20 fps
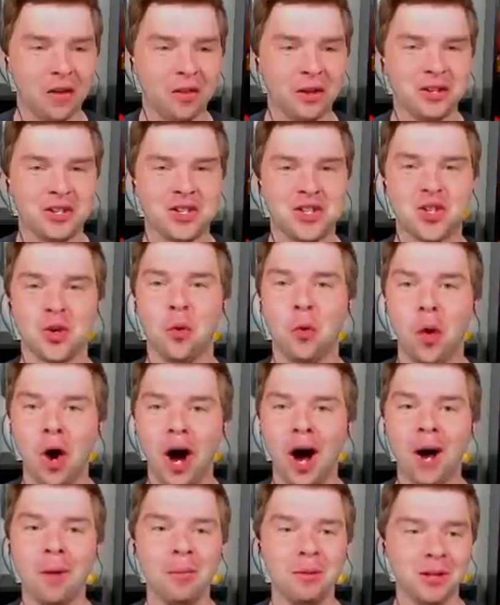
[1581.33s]
are the
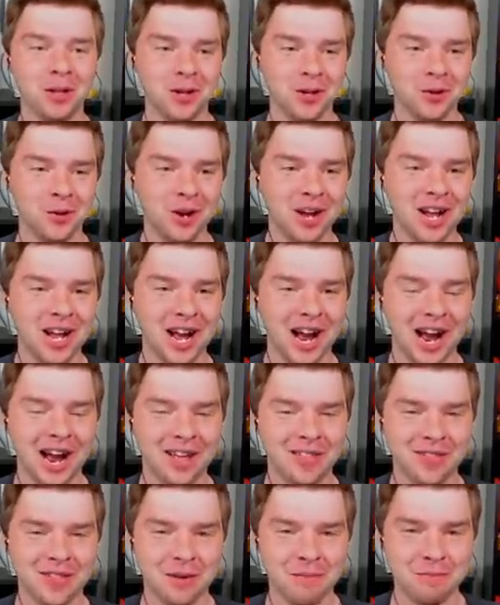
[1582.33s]
Swablu
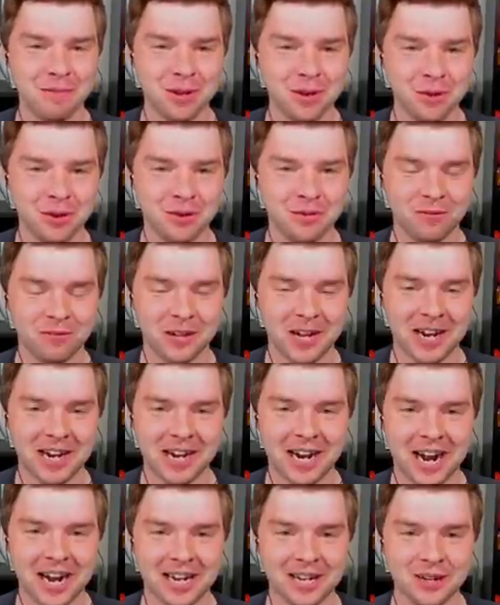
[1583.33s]
and the Beautifly.
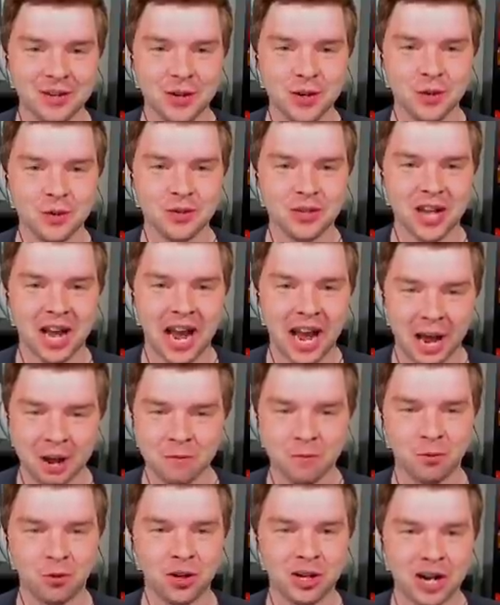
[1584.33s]
I can use
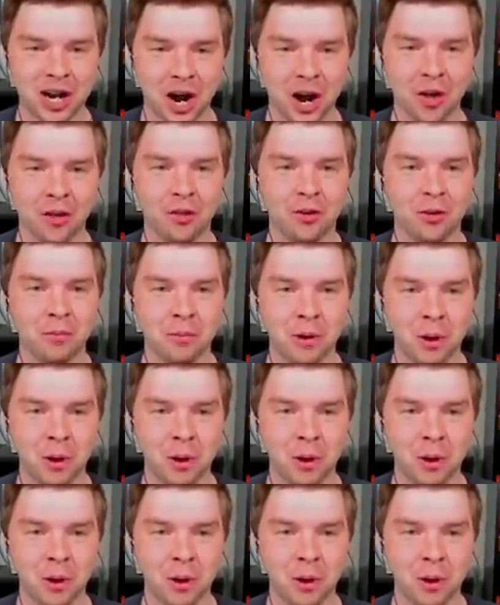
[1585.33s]
every other